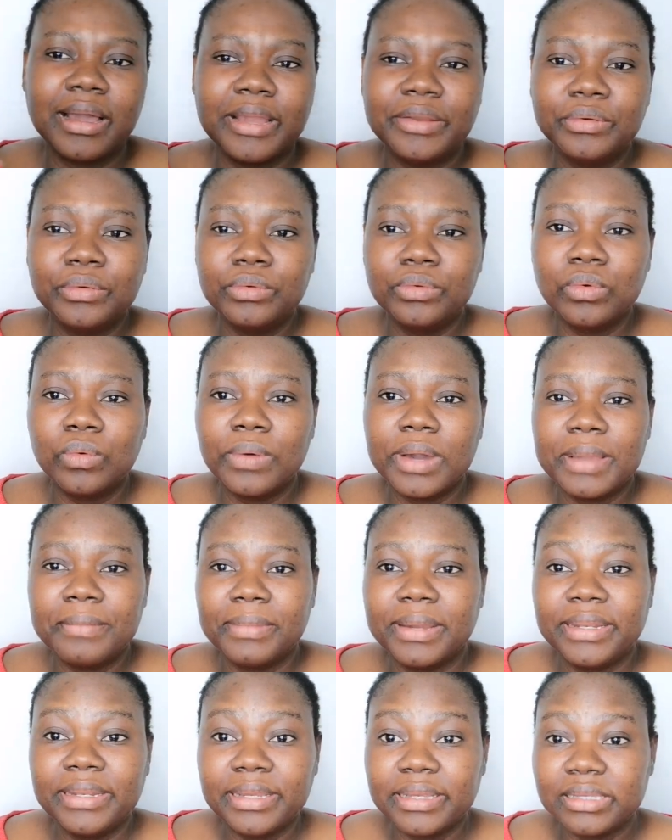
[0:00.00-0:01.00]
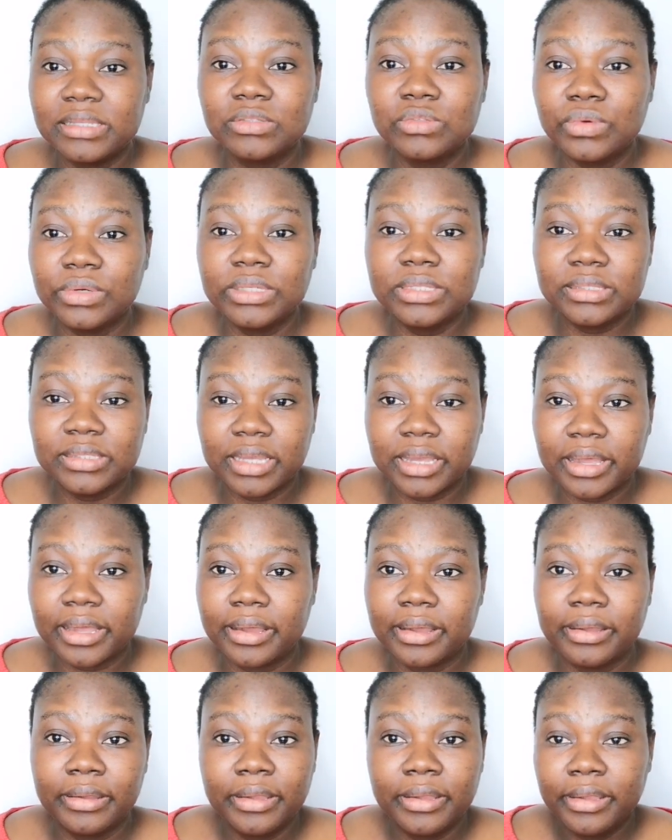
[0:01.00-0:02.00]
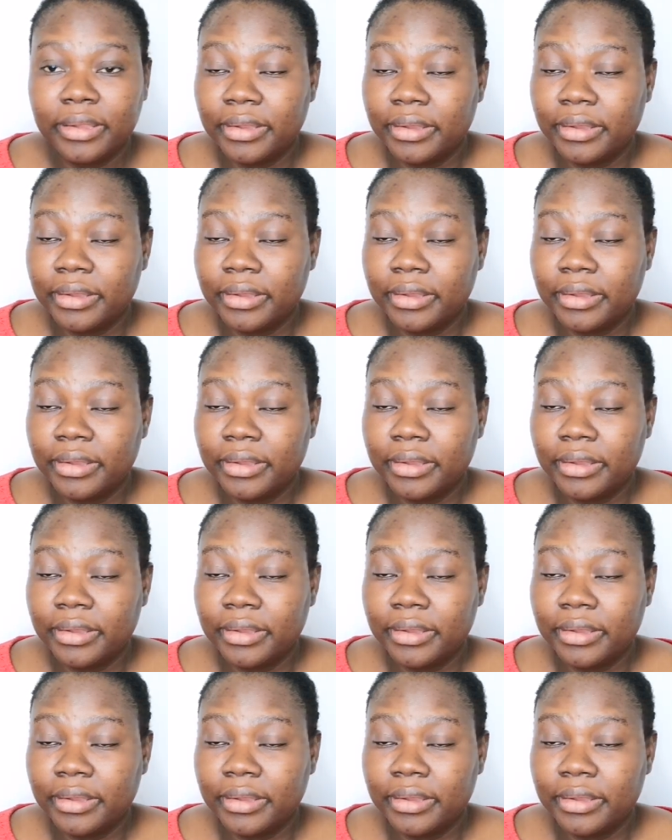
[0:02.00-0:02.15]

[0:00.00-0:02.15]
I don't know why my neck is going darker.